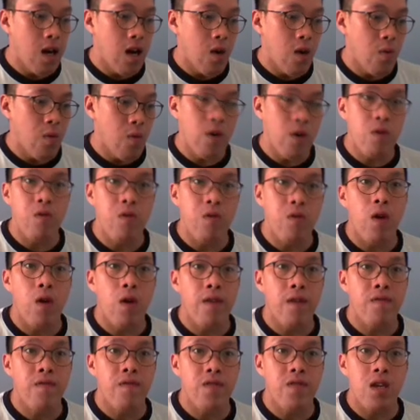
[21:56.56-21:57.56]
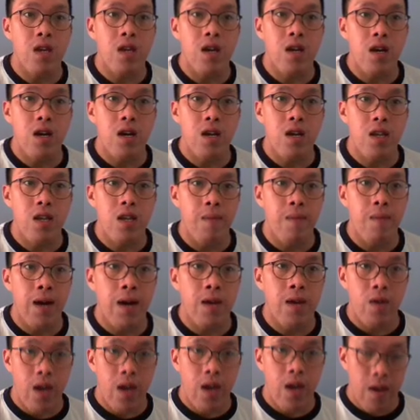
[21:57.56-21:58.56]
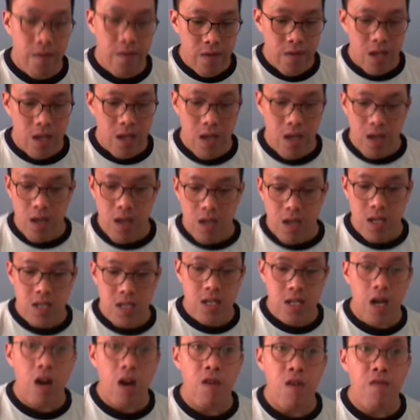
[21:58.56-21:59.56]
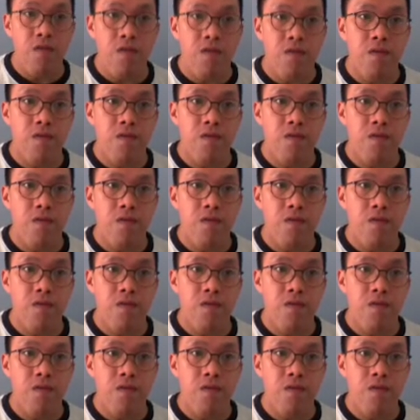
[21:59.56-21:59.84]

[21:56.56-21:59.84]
We also have the nearby. We have the South